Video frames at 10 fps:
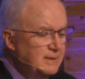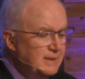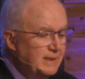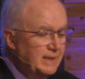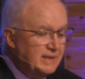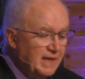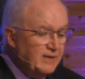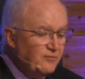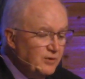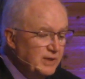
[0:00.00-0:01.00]
And
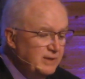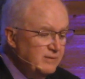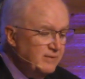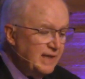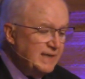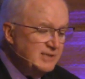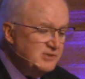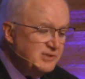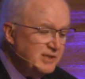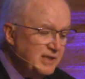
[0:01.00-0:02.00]
thankfully, that
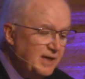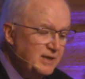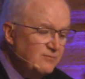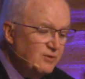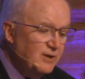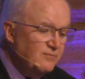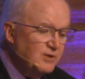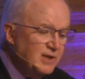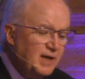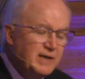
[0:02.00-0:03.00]
isn't the kind of love
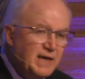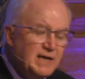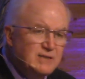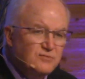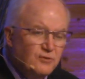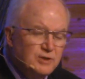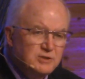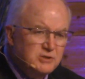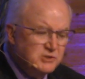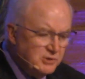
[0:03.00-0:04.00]
that God has for
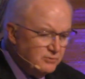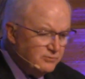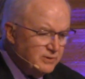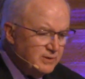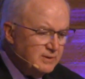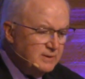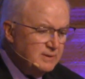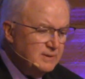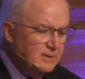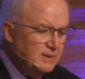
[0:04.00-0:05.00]
his children.
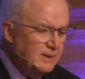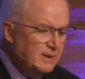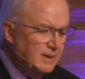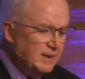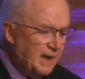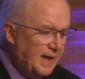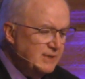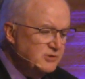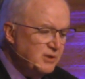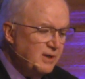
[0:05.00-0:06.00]

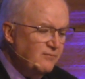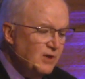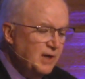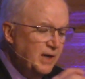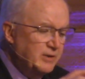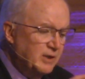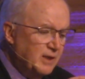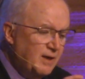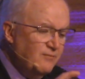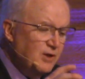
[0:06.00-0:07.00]
God's love and the
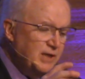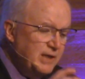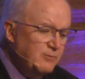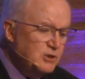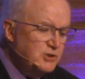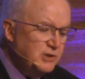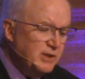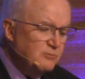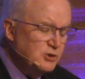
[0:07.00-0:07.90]
love that he was that was